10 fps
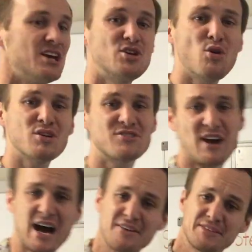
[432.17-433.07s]
You're
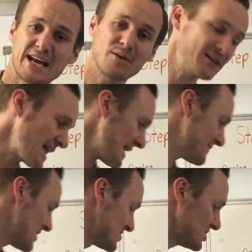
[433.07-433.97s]
half an hour late.
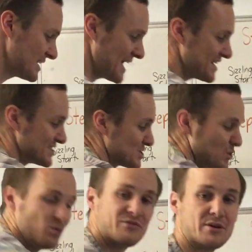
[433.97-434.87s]
So you can add in
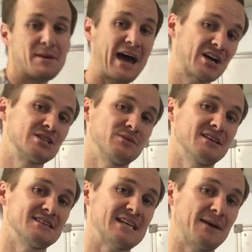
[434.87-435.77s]
2 of them actually
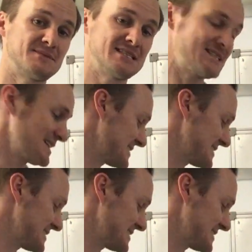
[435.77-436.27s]
within the same sizzling